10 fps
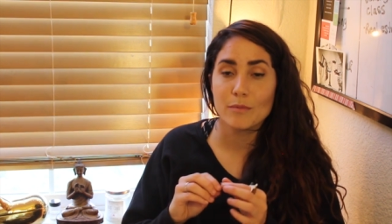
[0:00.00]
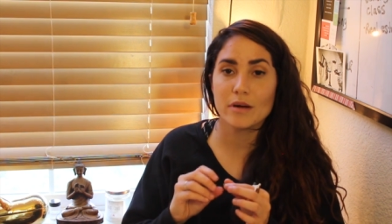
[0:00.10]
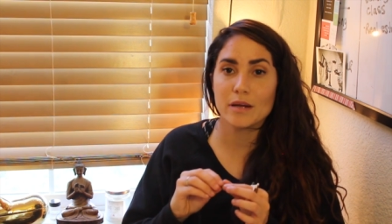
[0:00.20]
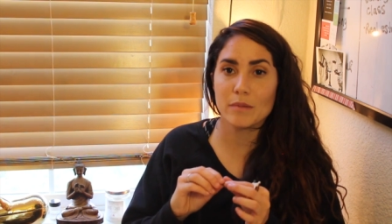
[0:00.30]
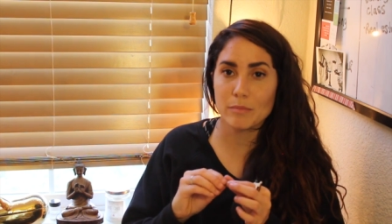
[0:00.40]

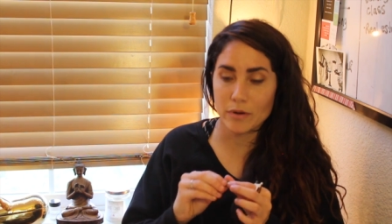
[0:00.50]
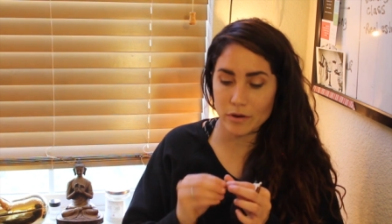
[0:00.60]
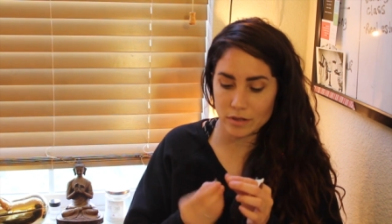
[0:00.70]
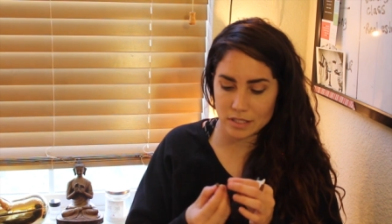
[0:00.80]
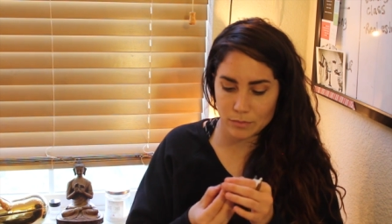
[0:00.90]
But in my
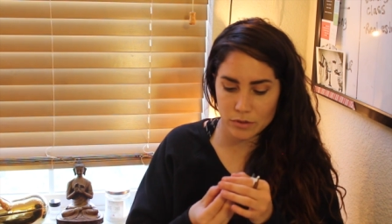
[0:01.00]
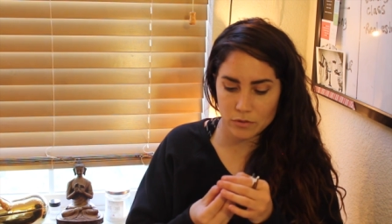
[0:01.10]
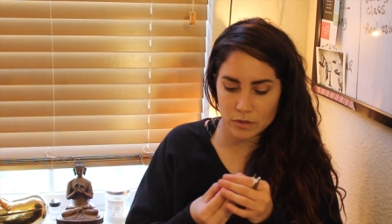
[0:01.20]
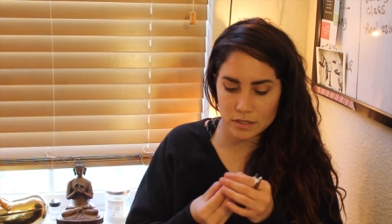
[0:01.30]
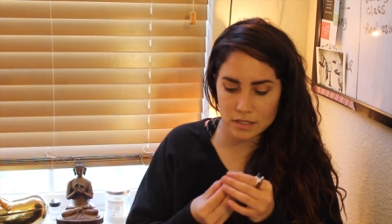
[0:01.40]
purse, I put
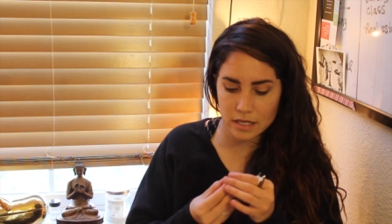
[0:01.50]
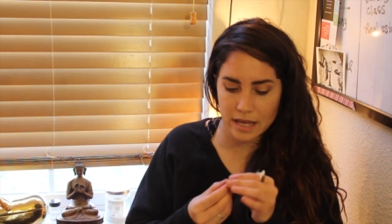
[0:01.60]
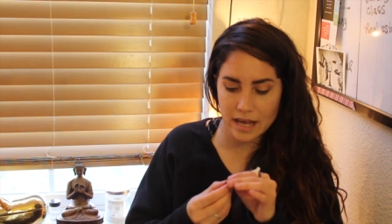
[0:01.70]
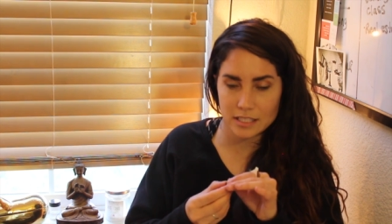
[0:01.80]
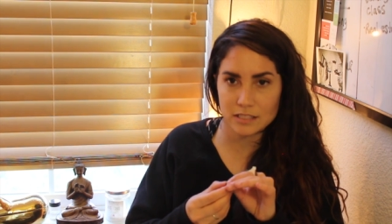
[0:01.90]
the ones that I
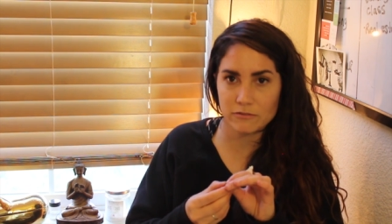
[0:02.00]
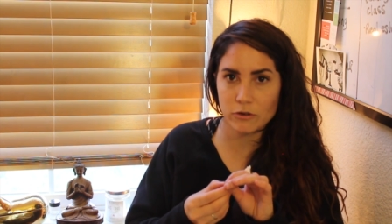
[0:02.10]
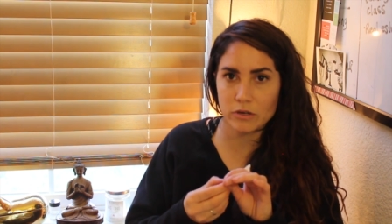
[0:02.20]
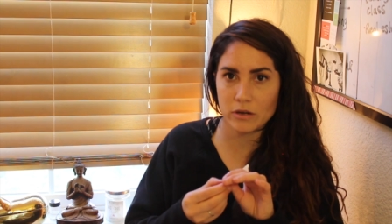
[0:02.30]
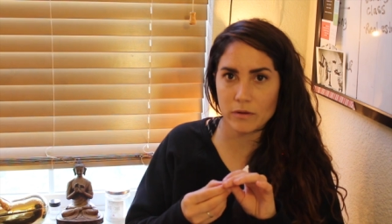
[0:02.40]
had just
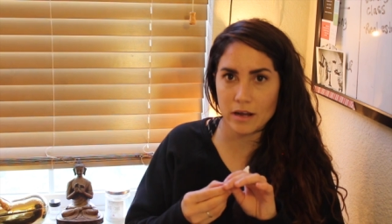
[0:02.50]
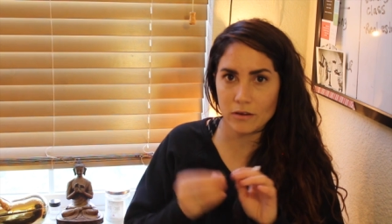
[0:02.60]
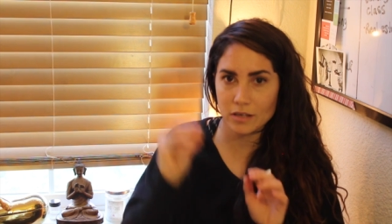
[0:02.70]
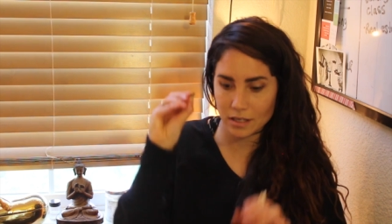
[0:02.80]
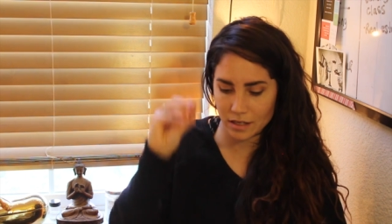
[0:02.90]
floating
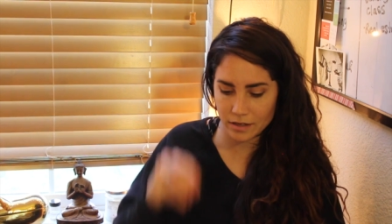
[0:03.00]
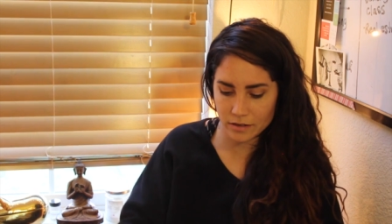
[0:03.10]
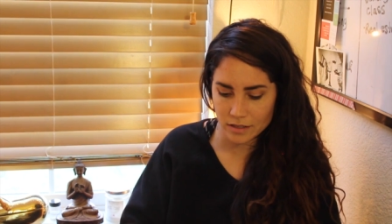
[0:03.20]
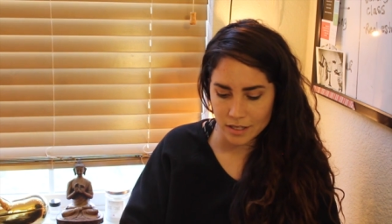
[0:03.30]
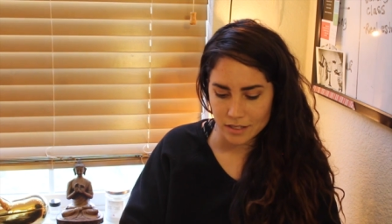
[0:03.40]
around in
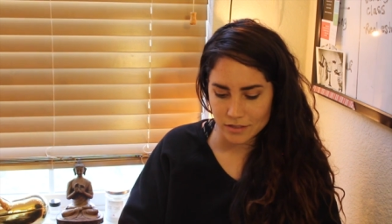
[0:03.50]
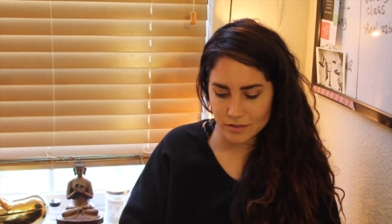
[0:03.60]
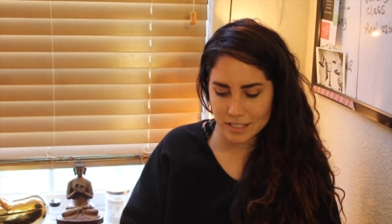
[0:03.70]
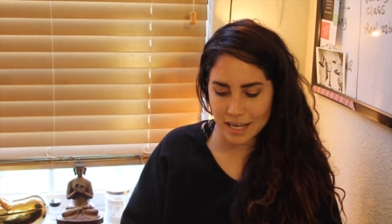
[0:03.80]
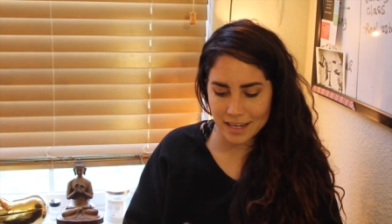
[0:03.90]
here. So
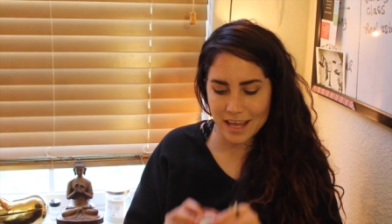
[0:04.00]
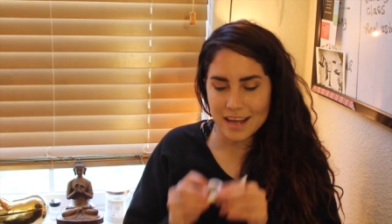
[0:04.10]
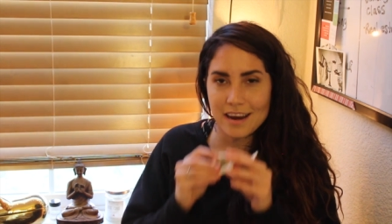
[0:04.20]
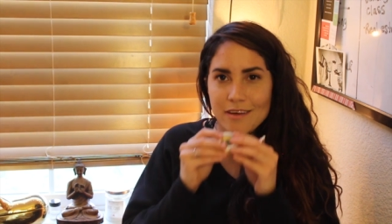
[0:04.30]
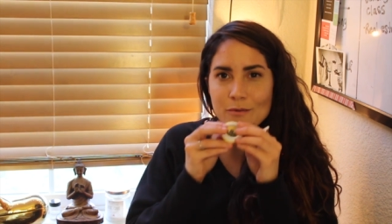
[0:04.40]
it's kind of
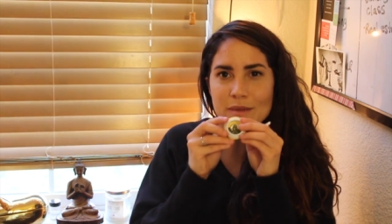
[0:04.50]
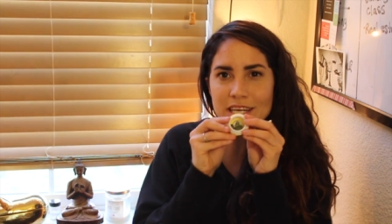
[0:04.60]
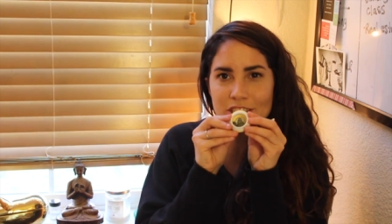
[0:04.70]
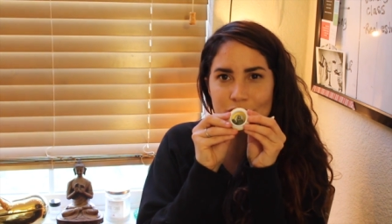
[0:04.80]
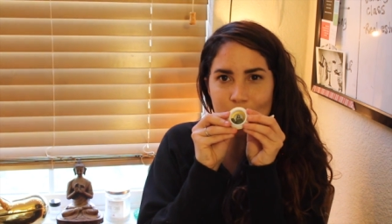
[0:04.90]
like a little
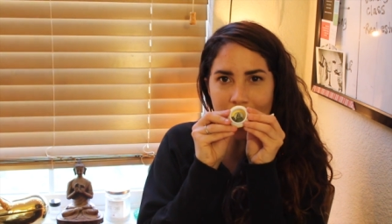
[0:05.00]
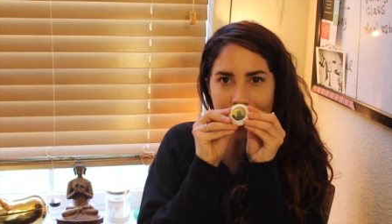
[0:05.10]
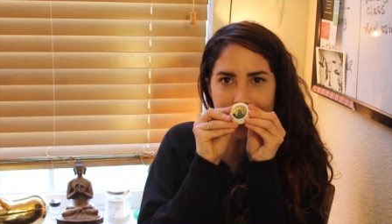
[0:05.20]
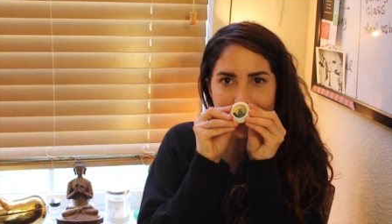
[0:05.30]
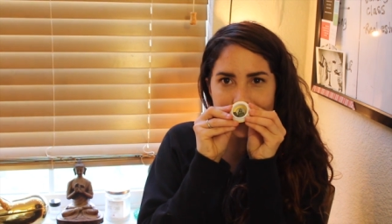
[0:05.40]
mini
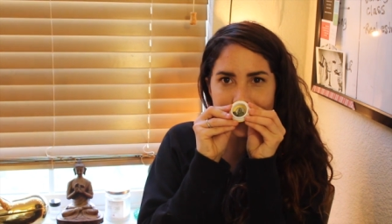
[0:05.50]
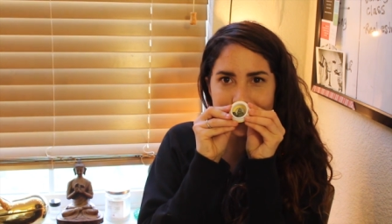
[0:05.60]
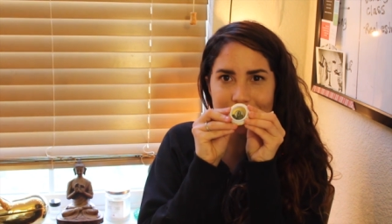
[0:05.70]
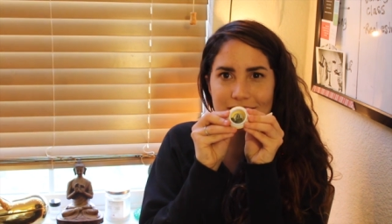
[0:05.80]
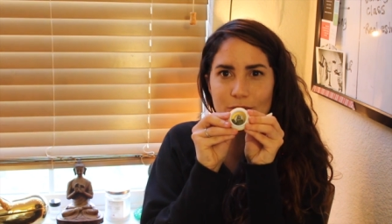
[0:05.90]

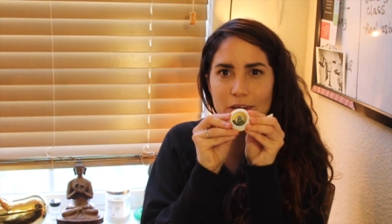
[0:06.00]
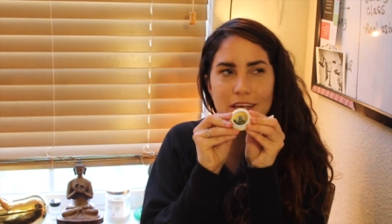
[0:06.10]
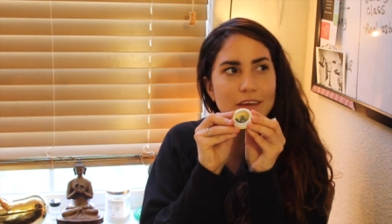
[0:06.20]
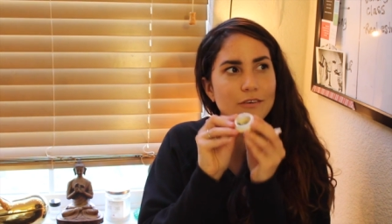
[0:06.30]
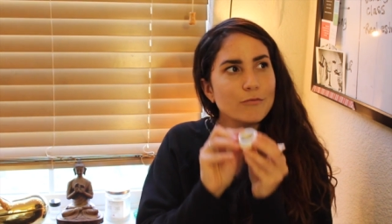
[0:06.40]
shrine. It's so
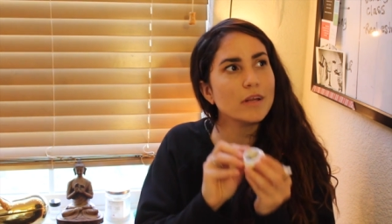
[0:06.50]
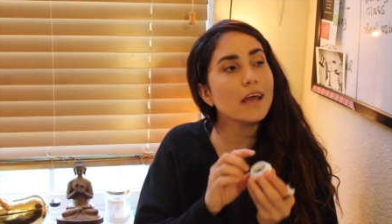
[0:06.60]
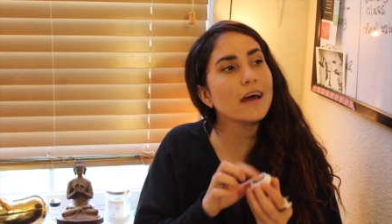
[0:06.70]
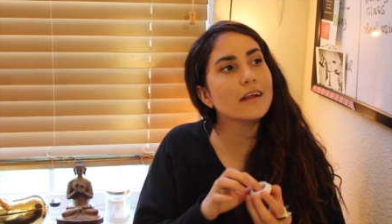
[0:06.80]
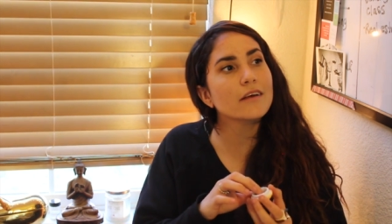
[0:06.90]
cute. I'm going
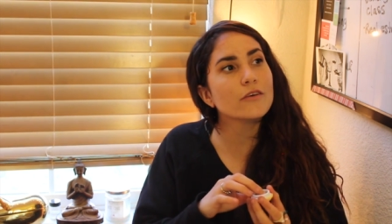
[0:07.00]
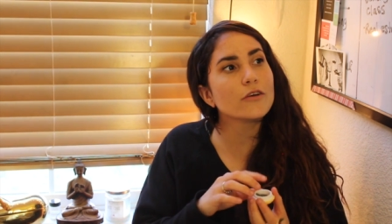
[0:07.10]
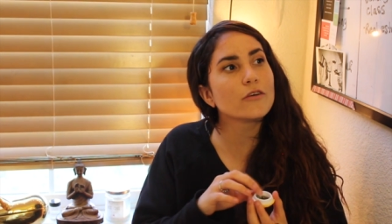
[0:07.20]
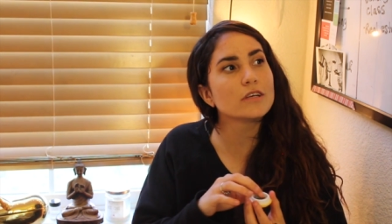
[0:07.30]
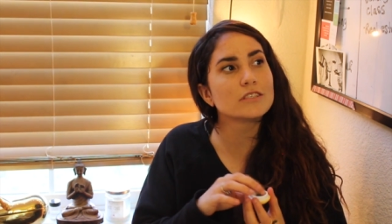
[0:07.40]
to add
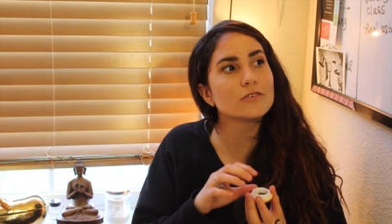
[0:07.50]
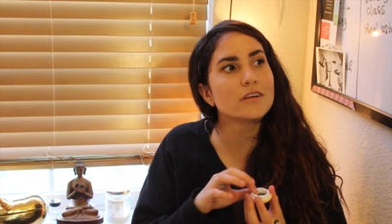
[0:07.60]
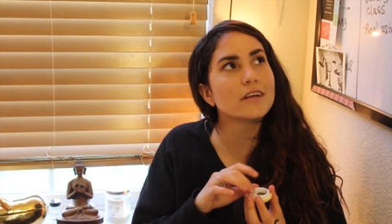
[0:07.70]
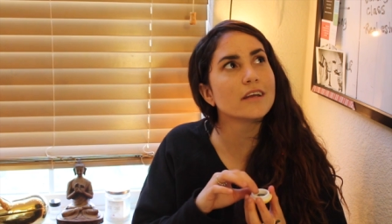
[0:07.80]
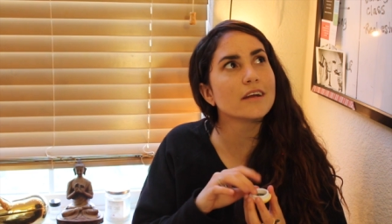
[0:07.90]
another
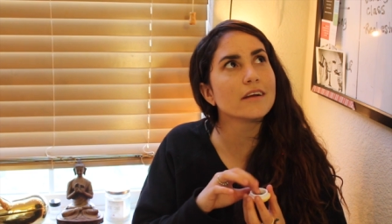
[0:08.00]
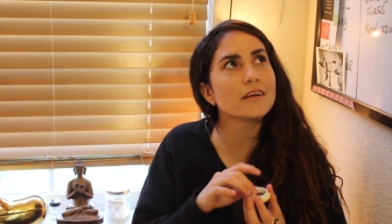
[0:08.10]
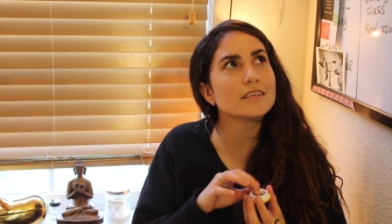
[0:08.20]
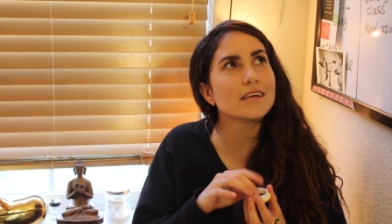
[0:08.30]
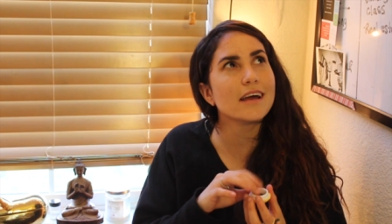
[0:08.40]
crystal in here
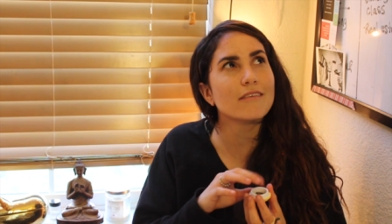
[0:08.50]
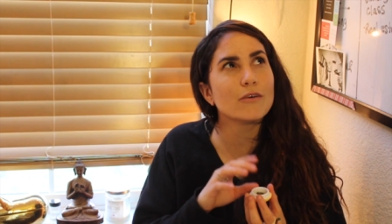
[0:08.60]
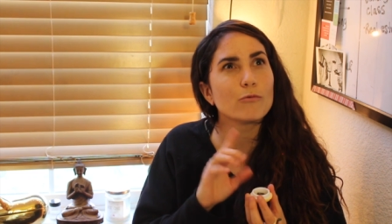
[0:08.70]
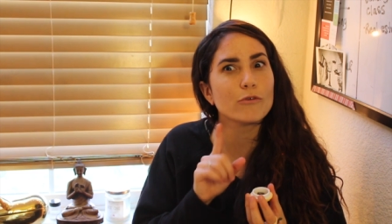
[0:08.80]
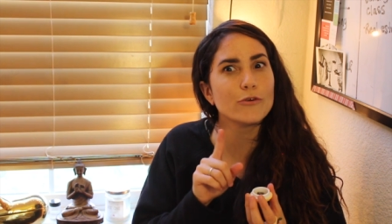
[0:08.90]
because I have
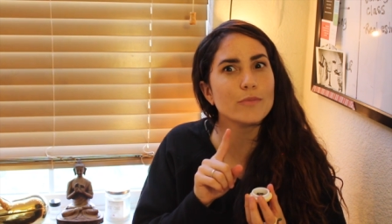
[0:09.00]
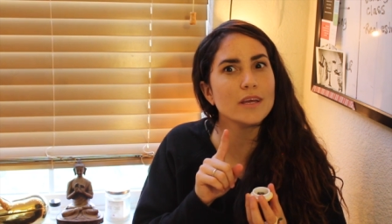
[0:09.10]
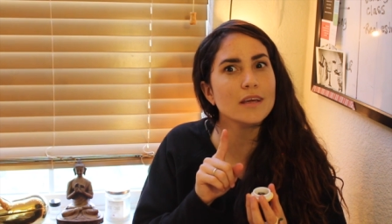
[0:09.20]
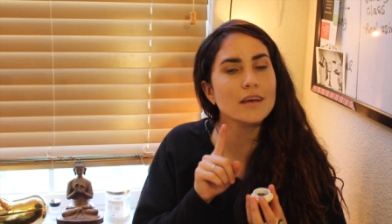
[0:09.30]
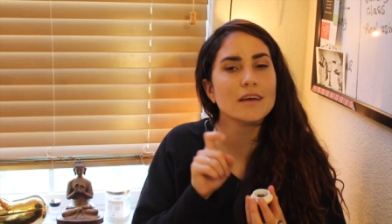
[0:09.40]
a
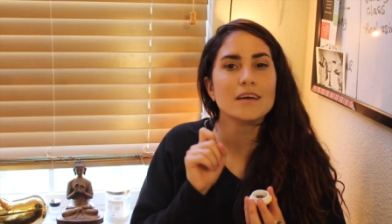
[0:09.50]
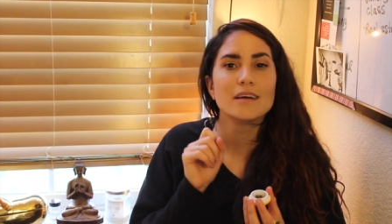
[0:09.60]
ruby